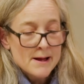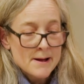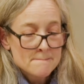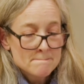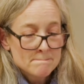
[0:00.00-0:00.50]

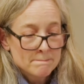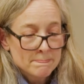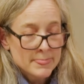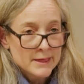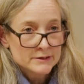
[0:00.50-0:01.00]

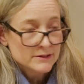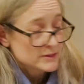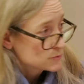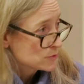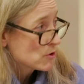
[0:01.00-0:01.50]
Now,
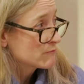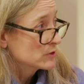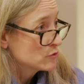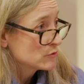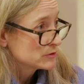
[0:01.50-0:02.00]
these were not
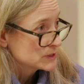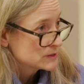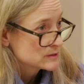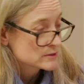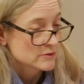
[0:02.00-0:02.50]

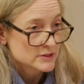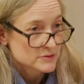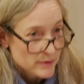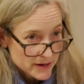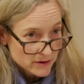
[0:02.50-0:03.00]
recorded, so
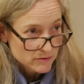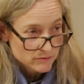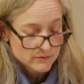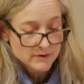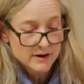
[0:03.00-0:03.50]
these are my
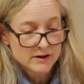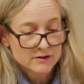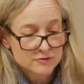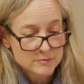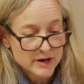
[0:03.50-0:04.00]
own,
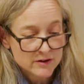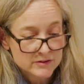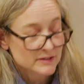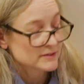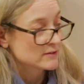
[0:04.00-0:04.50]
from my
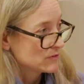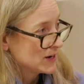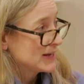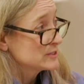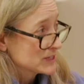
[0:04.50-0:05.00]
own,
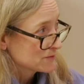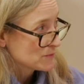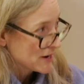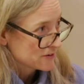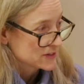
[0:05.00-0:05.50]
relating
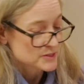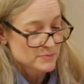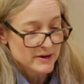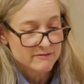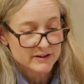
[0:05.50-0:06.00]
my own
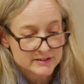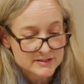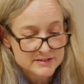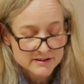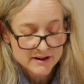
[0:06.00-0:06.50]

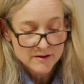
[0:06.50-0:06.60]
experience.